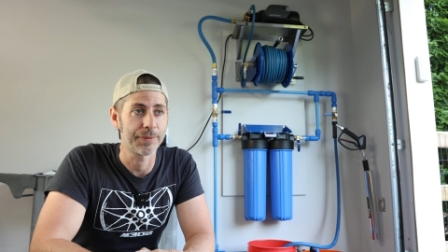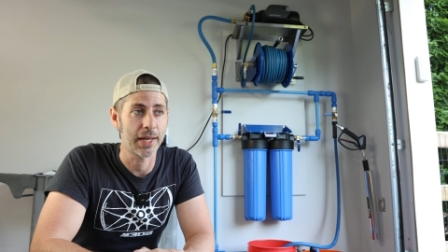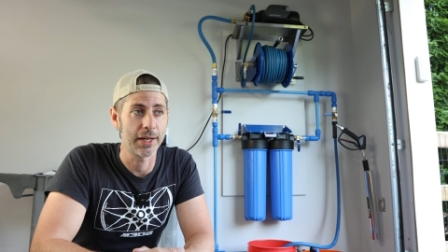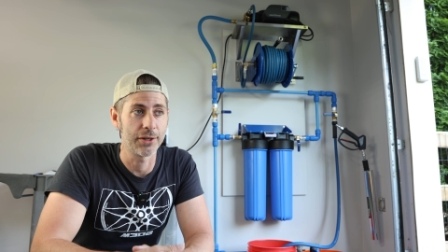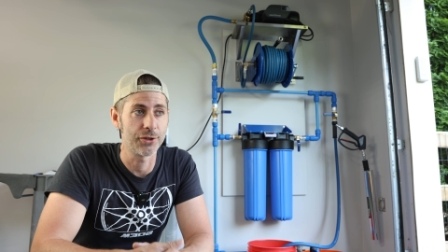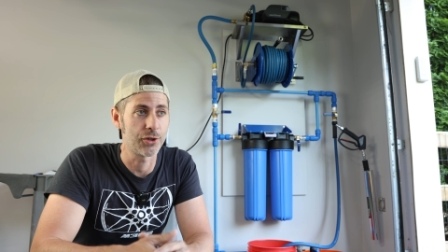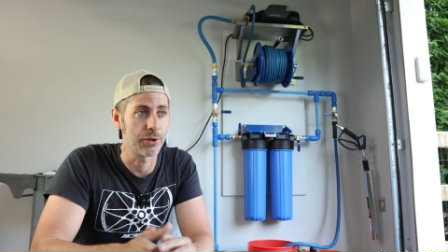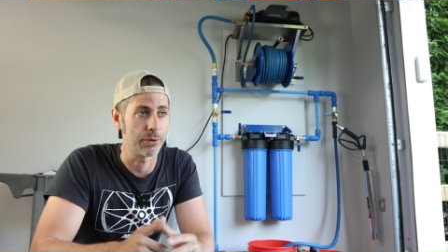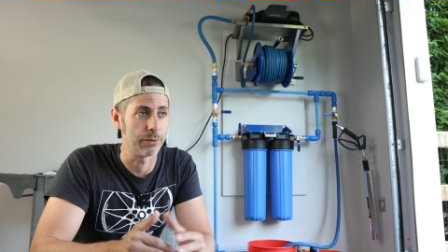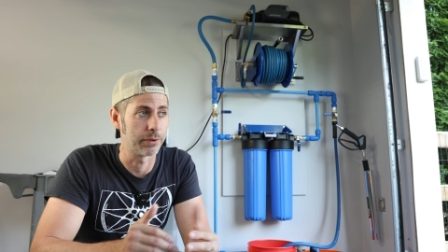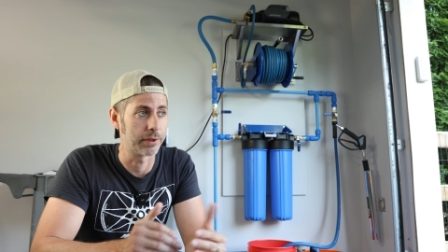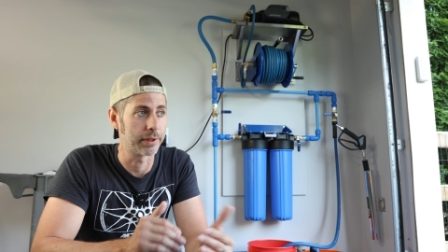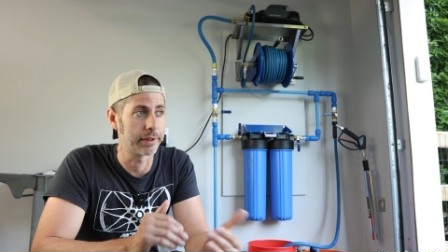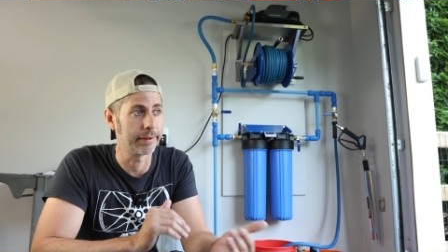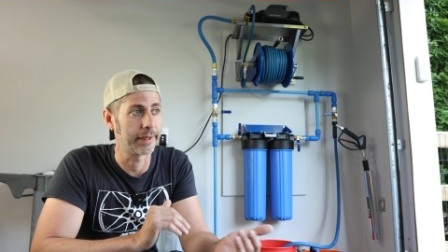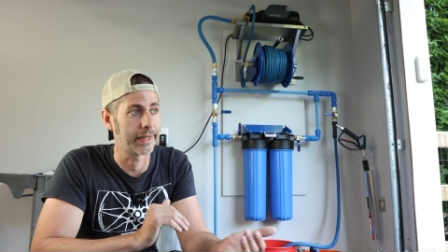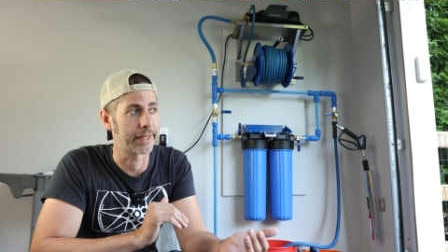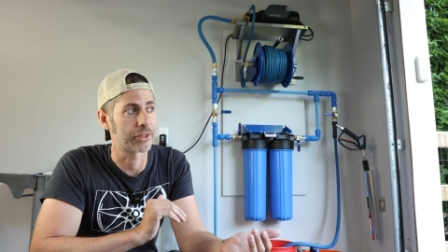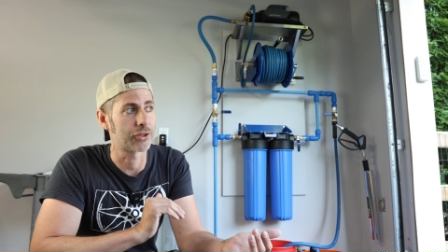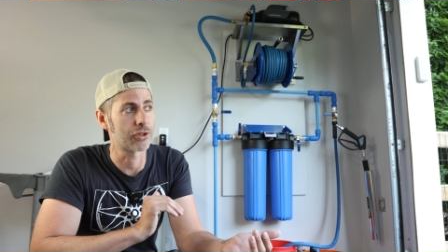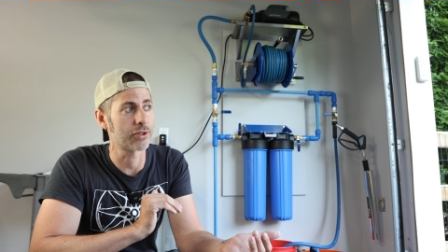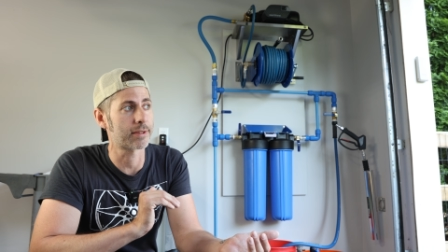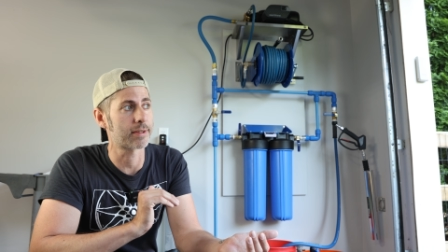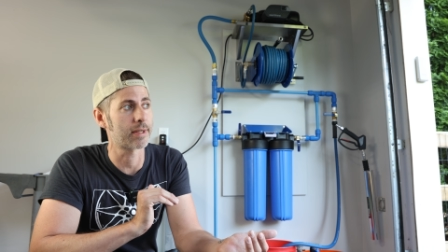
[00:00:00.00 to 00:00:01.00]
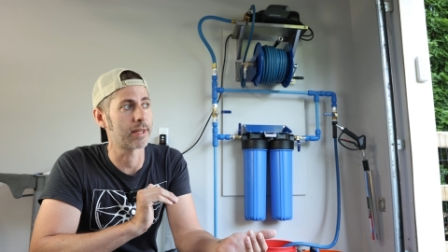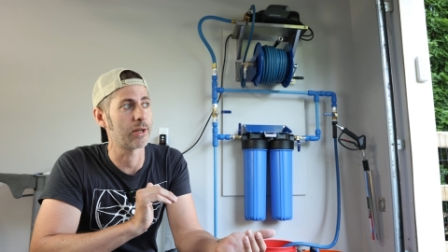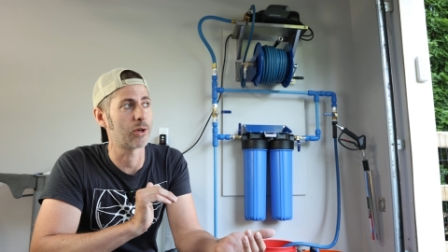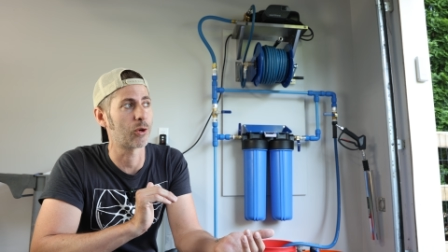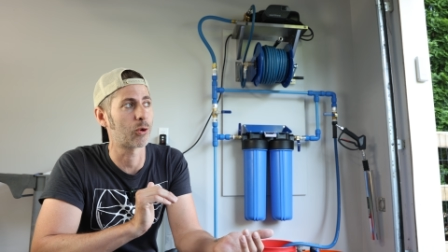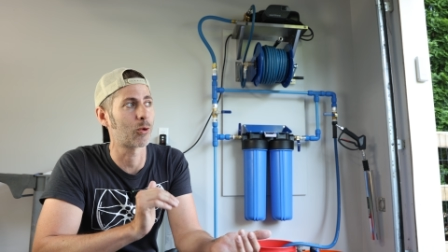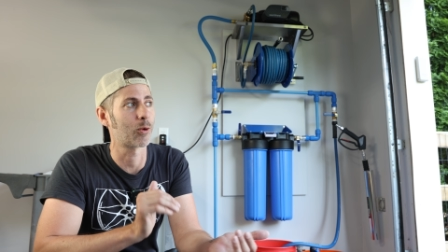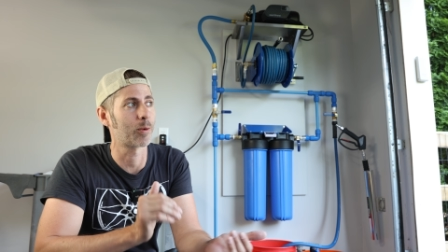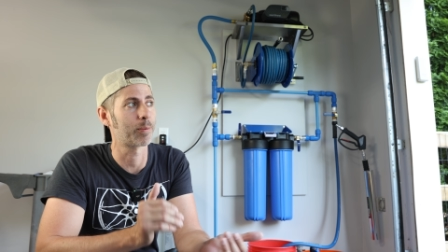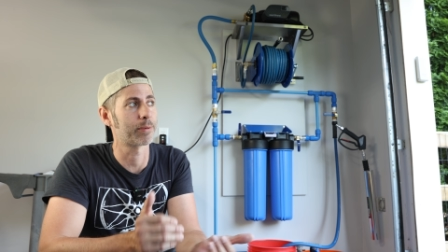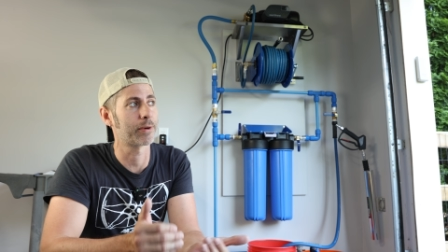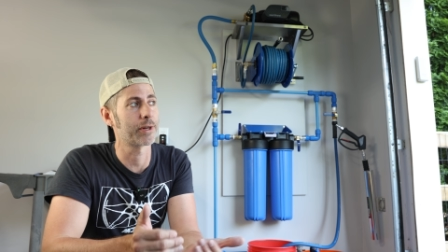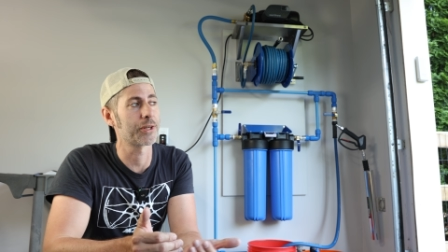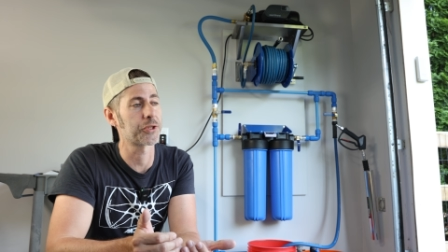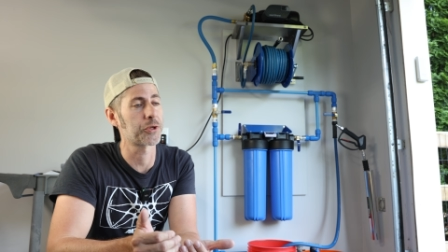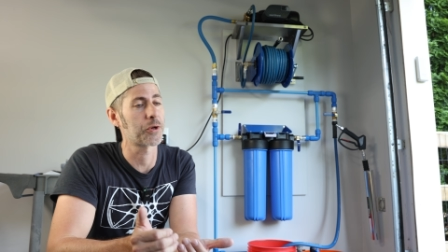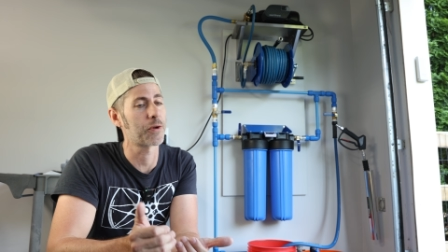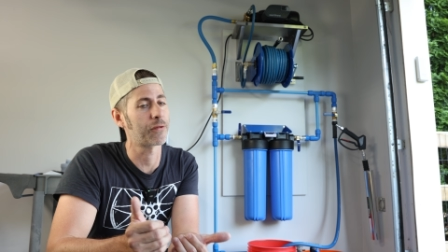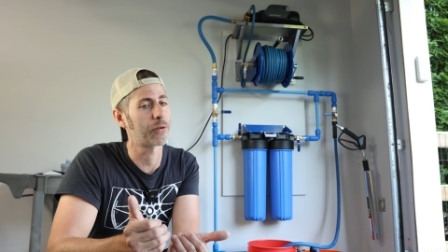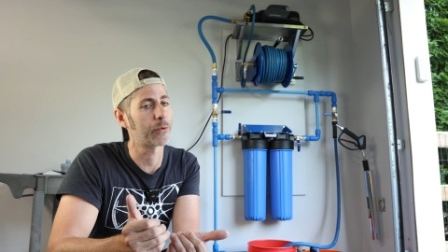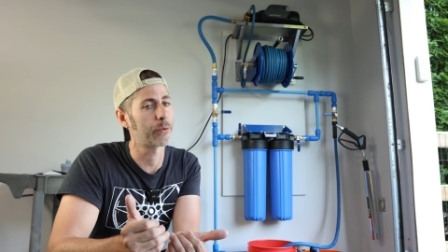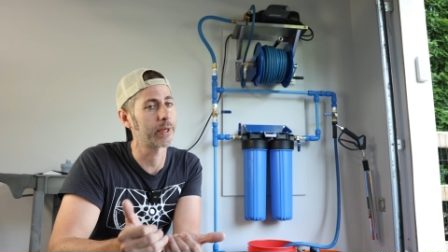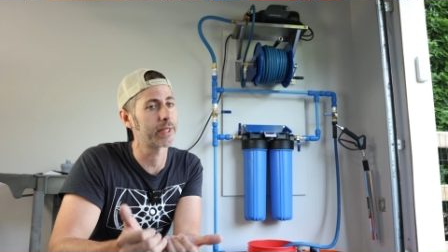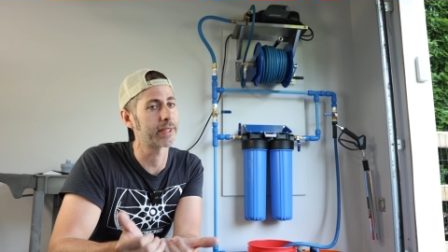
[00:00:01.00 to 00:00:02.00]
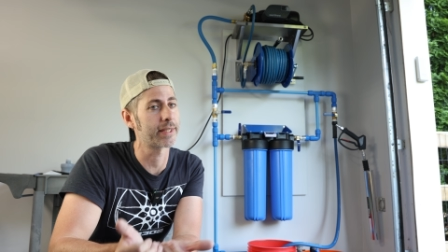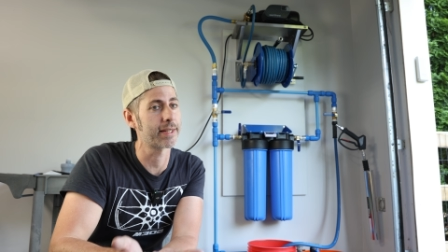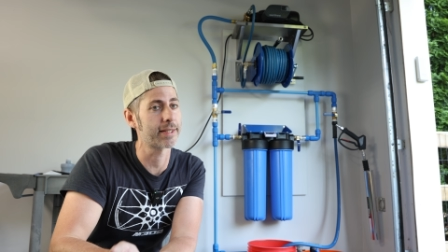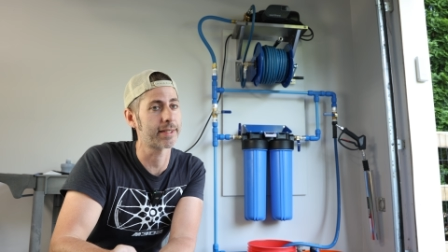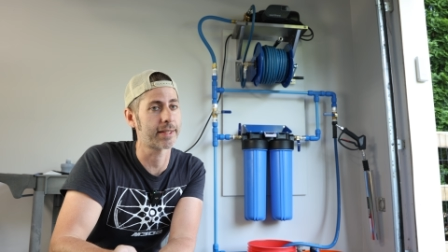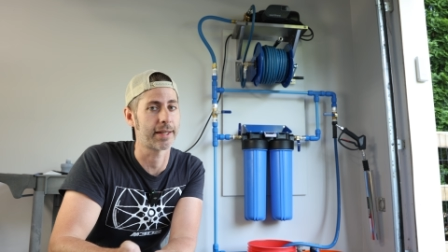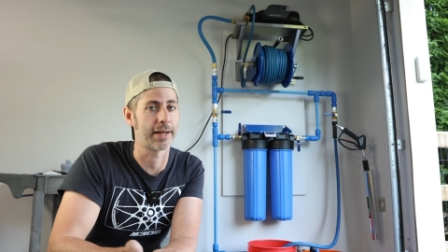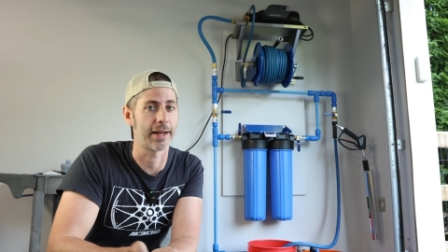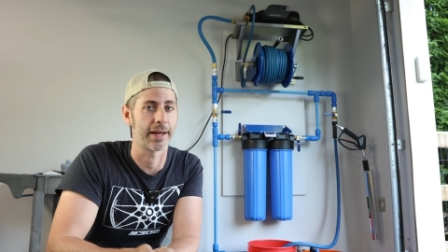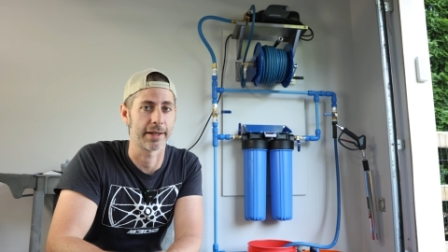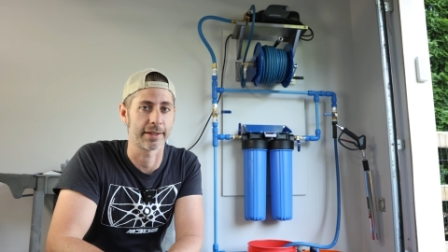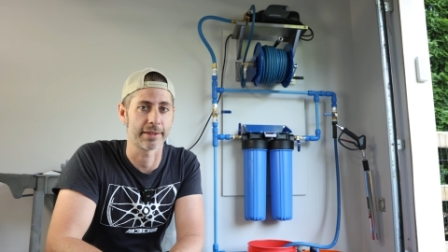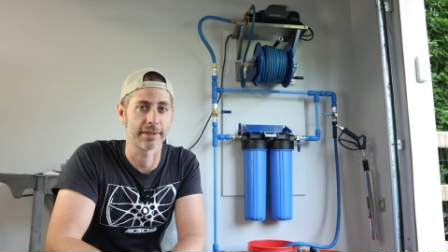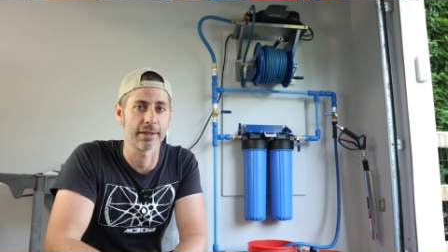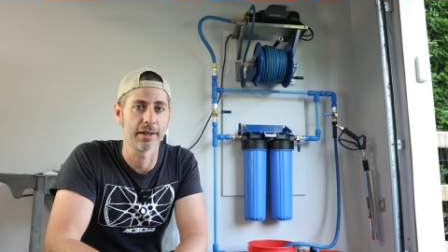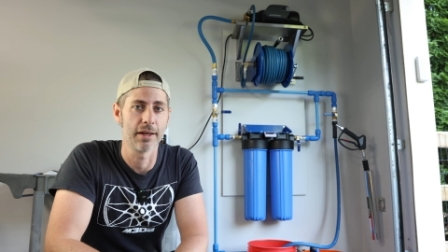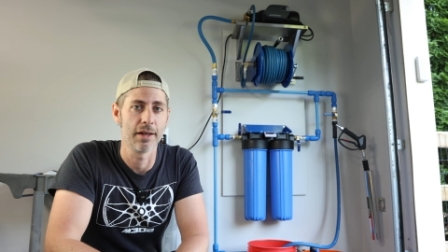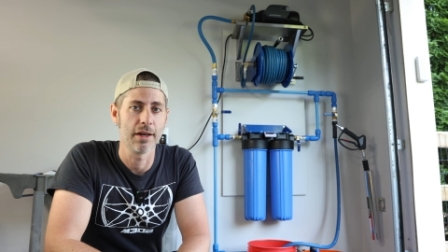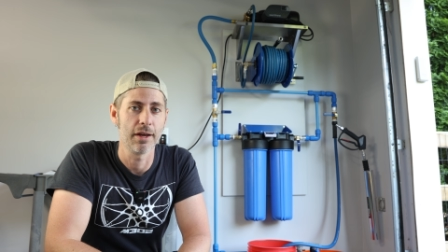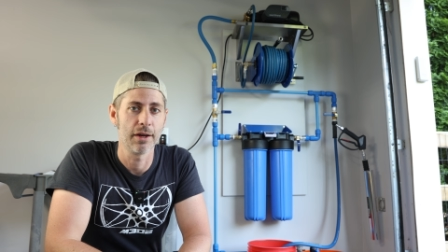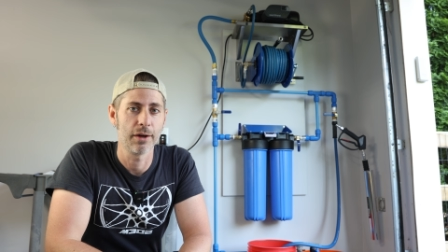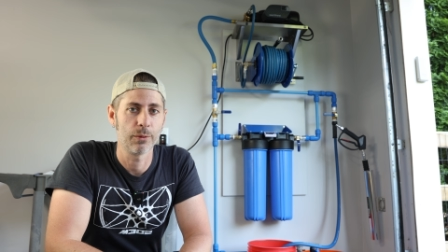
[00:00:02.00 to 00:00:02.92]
And dude, like just the incorporation of quick disconnects